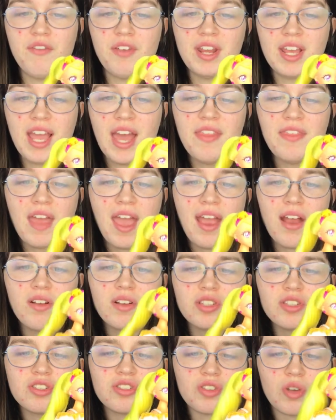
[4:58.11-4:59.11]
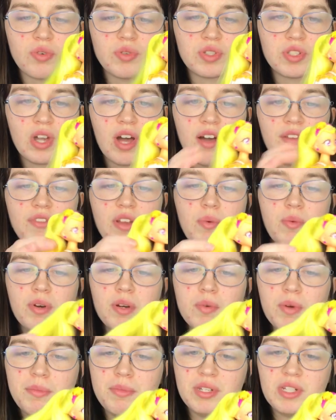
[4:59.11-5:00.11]
And again, the hair is so soft. I wonder
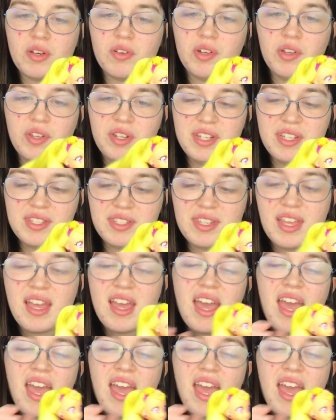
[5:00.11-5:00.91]
what material it is.